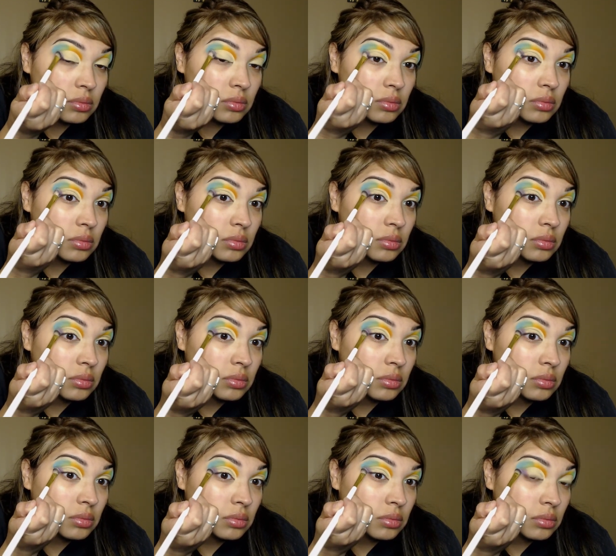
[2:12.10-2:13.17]

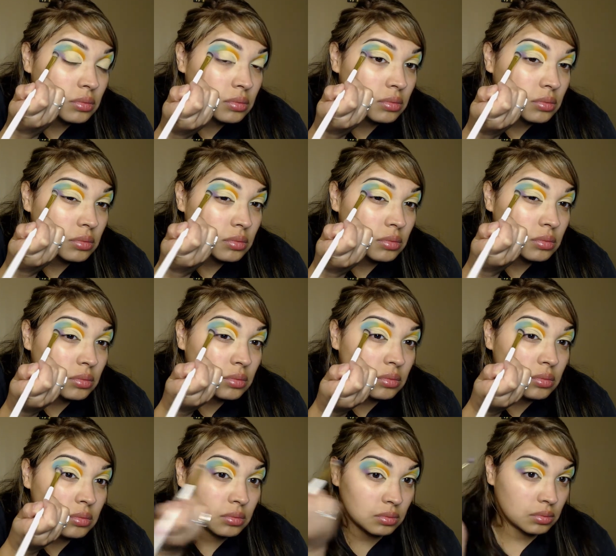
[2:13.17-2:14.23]

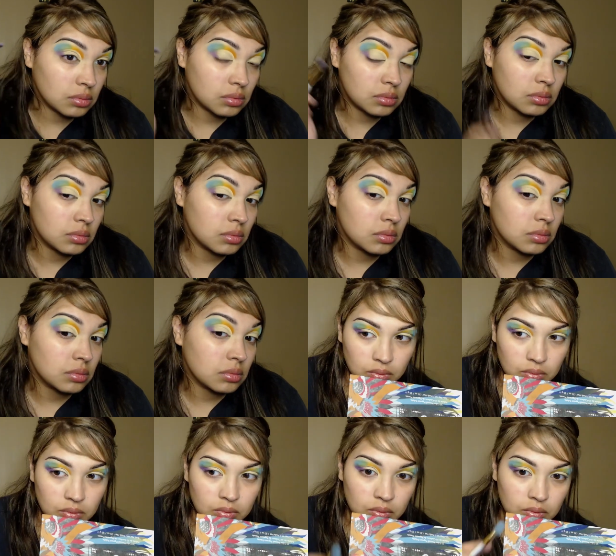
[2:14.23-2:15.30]

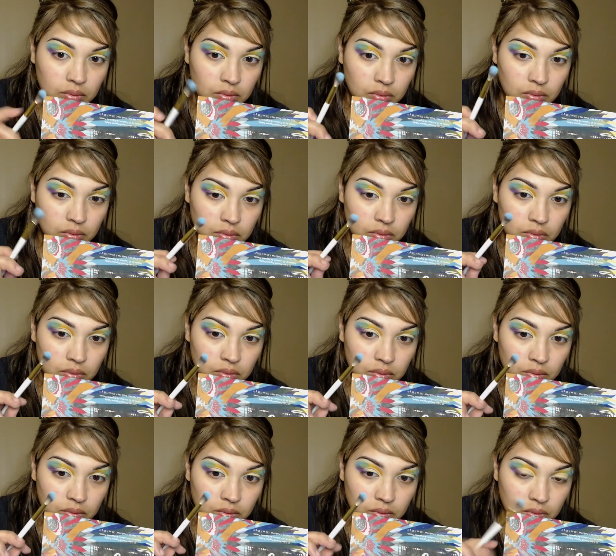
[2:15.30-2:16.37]

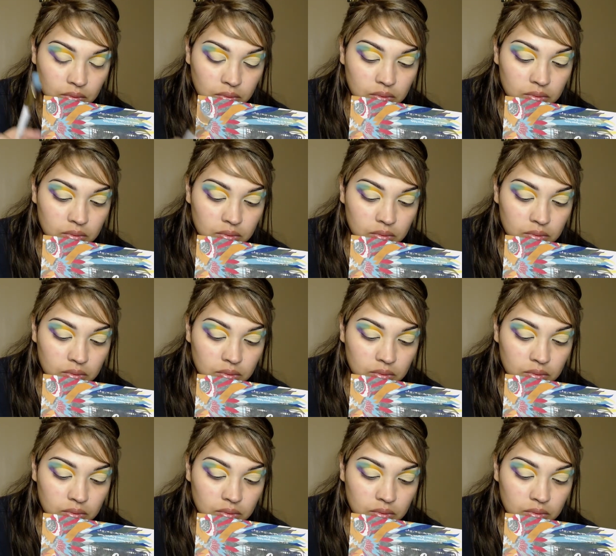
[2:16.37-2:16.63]
Nobody speaks.